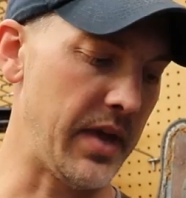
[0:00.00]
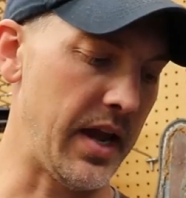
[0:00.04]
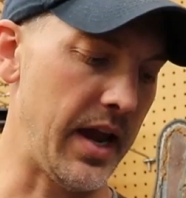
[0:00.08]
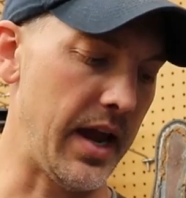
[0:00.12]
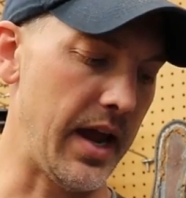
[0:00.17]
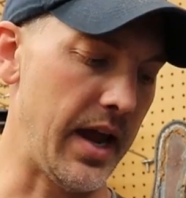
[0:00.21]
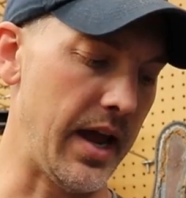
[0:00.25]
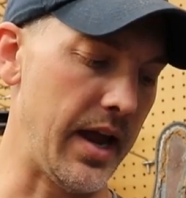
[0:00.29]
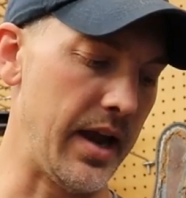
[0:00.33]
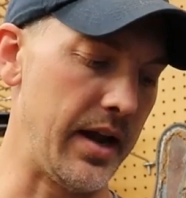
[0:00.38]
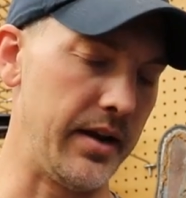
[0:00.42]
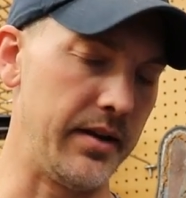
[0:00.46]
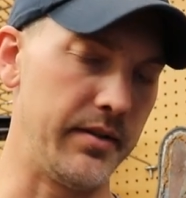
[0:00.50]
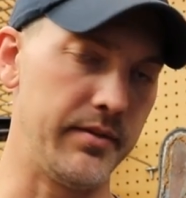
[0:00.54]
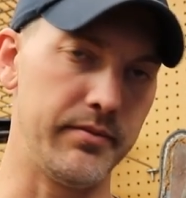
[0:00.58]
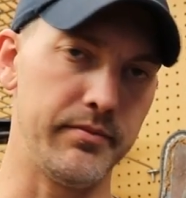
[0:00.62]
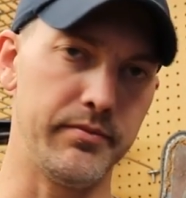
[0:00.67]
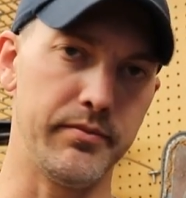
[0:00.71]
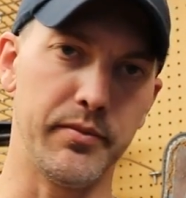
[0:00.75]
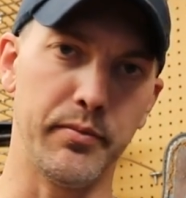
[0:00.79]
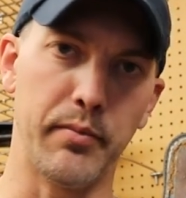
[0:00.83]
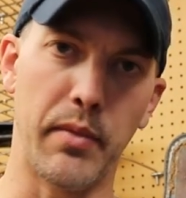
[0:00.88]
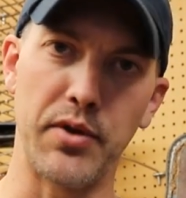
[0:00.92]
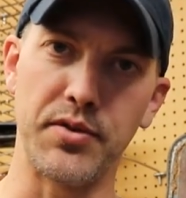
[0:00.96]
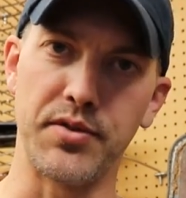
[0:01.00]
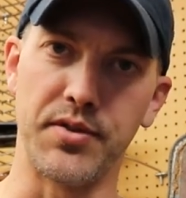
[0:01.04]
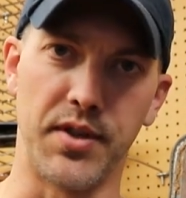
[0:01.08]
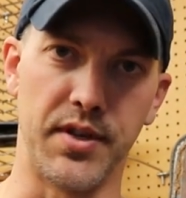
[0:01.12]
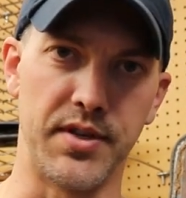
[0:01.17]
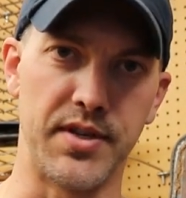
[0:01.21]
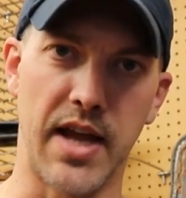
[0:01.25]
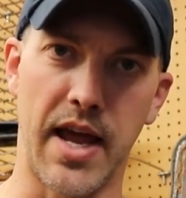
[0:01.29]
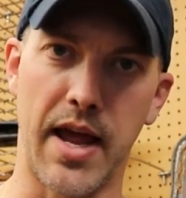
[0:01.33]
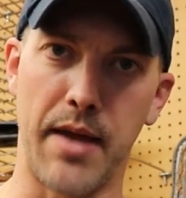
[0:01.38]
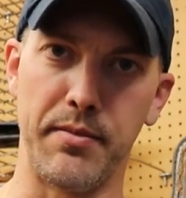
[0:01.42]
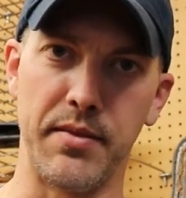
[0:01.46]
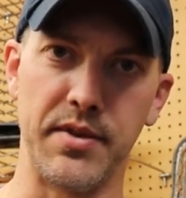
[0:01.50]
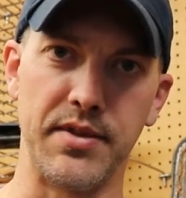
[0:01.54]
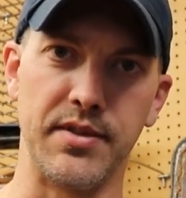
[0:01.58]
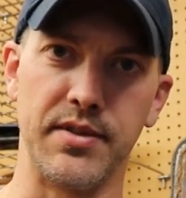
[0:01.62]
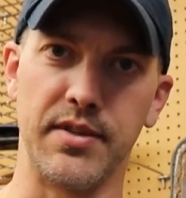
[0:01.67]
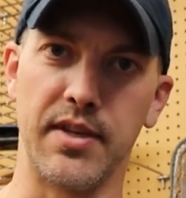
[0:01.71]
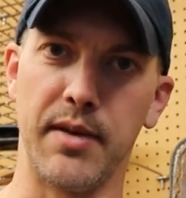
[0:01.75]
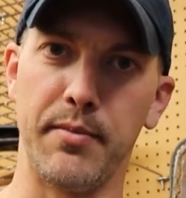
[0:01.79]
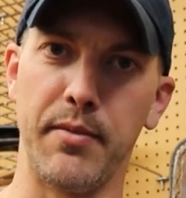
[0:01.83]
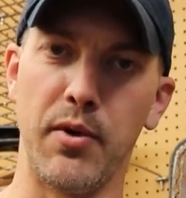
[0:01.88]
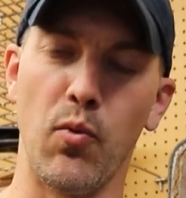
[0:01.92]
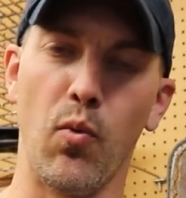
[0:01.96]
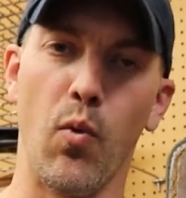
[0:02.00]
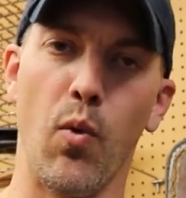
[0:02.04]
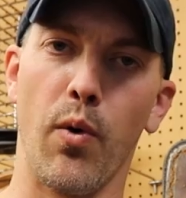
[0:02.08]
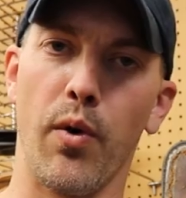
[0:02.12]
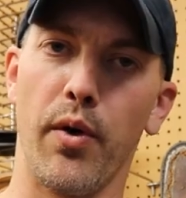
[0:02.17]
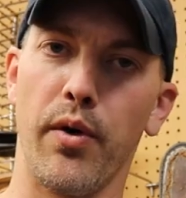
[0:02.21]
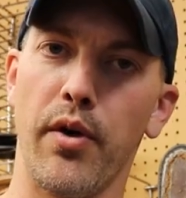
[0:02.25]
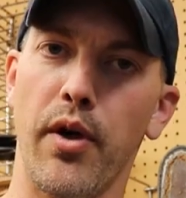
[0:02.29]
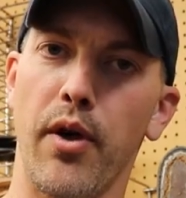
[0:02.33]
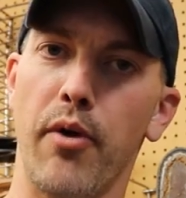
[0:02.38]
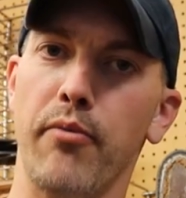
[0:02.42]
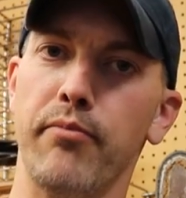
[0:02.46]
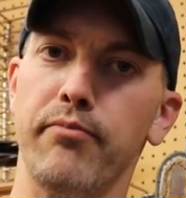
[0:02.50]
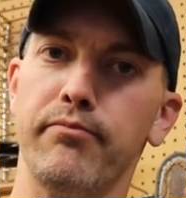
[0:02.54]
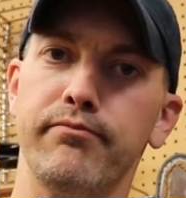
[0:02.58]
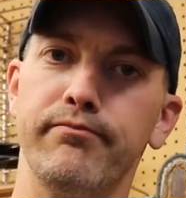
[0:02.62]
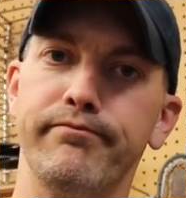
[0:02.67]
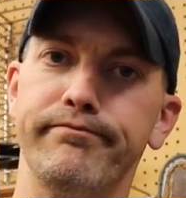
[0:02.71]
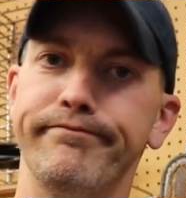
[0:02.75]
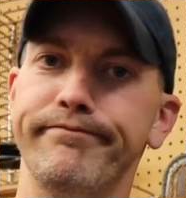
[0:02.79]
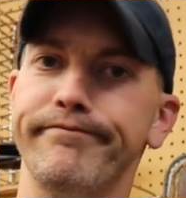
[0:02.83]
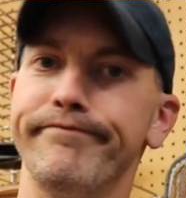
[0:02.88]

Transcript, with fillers: And most of the time this is going to be worn on